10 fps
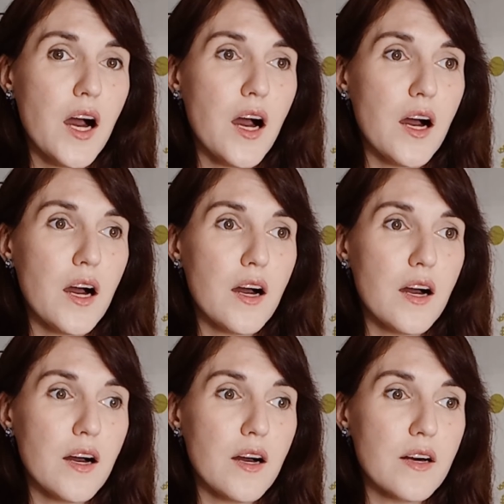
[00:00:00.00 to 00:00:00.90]

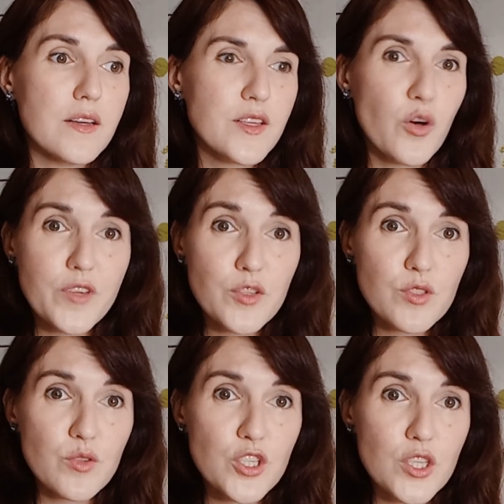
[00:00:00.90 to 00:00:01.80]
COVID
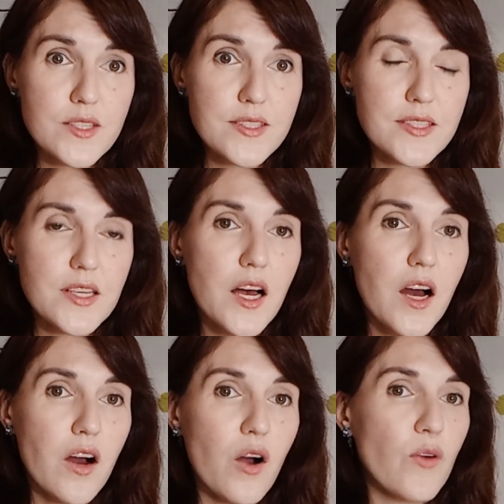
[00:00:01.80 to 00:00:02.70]
restrictions,
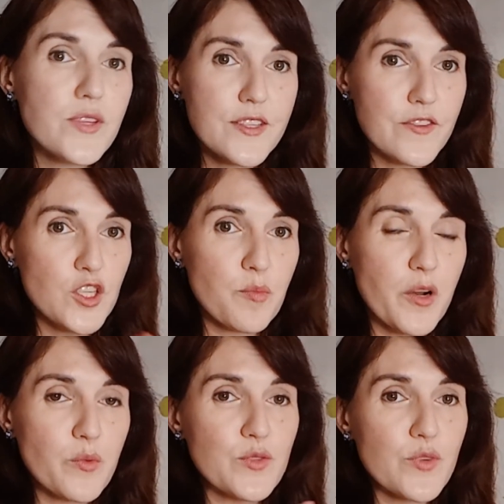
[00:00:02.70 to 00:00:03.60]
all this official
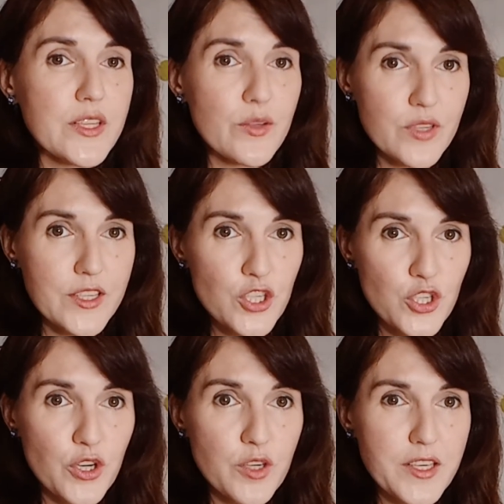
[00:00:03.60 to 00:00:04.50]
part was really, really
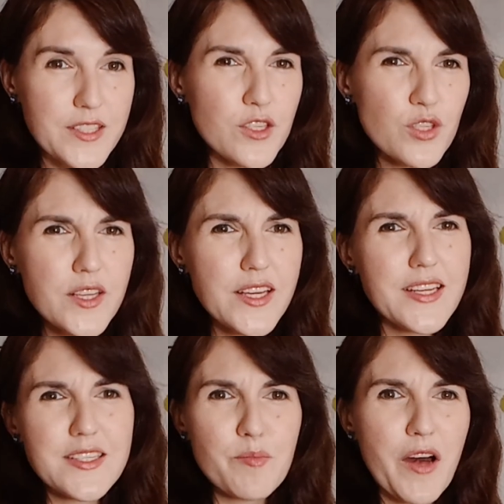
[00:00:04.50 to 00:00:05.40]
short because usually it
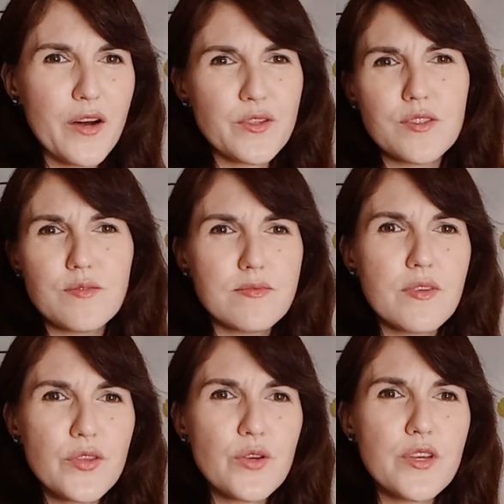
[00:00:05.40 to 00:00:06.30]
is about
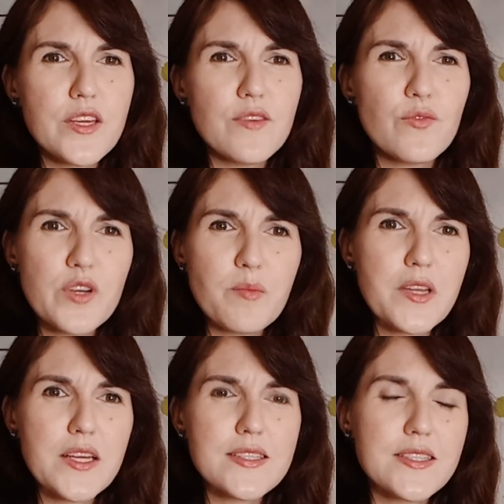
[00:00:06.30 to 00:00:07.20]
30-40
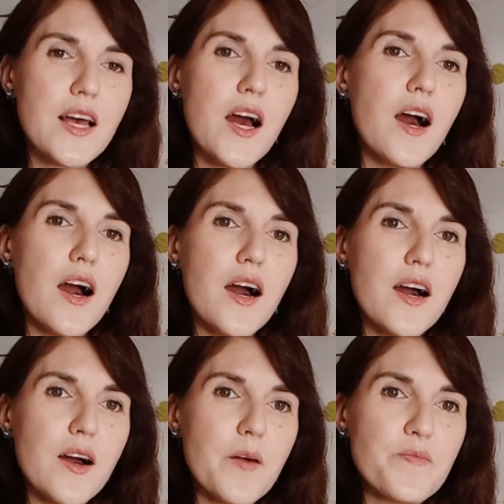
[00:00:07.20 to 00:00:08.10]
minutes.
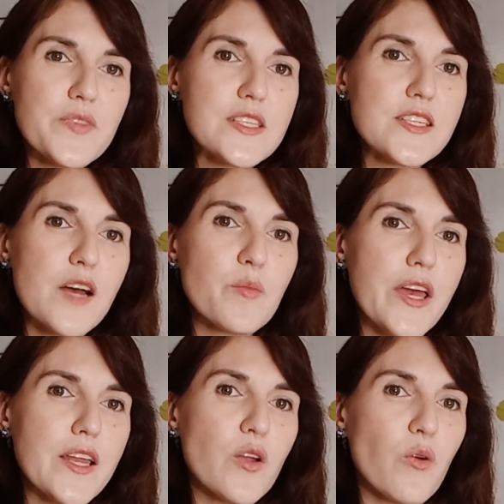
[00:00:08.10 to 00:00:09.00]
This time we
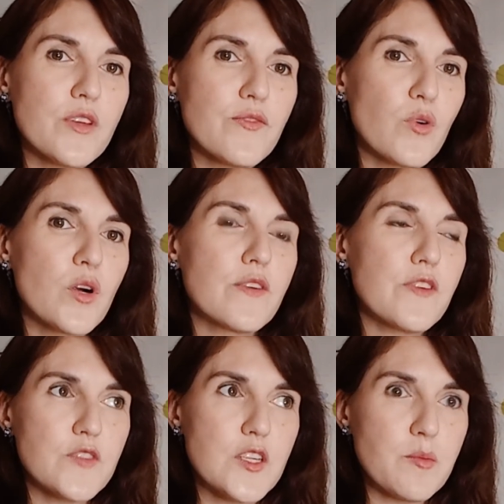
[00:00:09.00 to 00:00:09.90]
had it only for
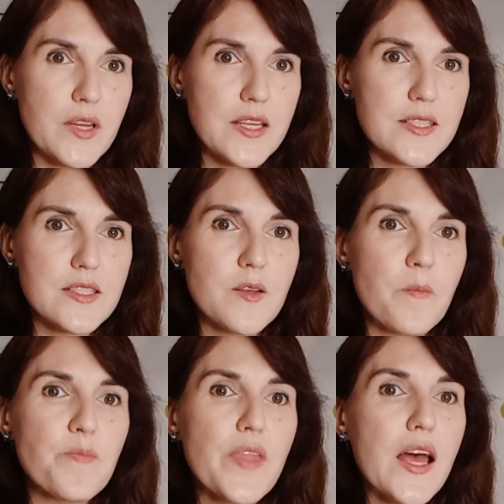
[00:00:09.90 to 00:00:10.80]
15 minutes,
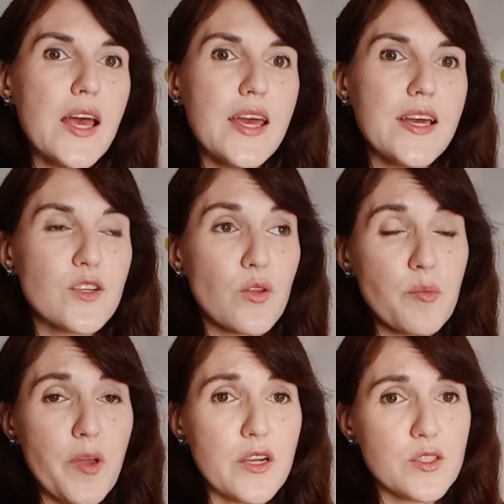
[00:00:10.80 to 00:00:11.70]
and all the
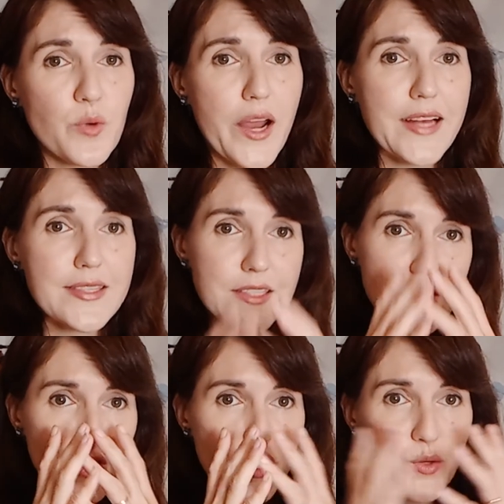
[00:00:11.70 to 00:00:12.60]
parents were
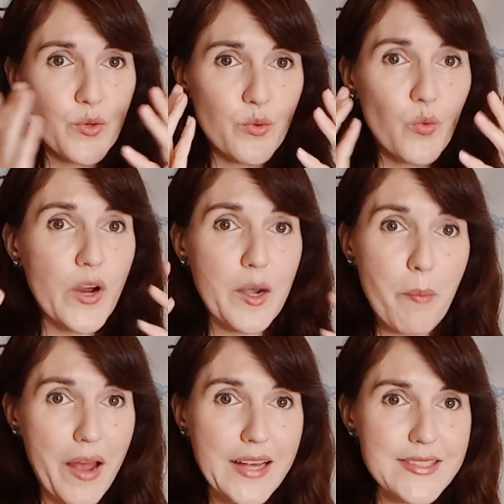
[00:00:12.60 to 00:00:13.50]
asked to wear
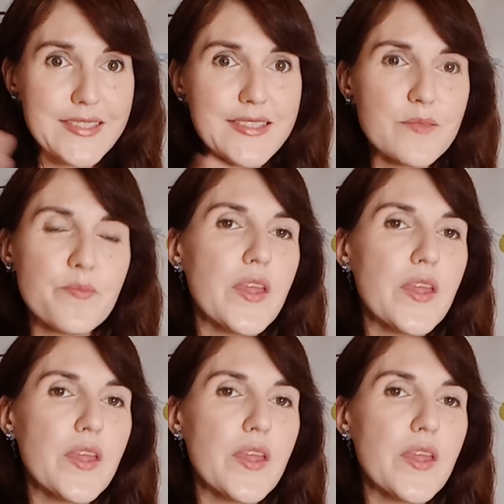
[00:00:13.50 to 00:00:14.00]
masks.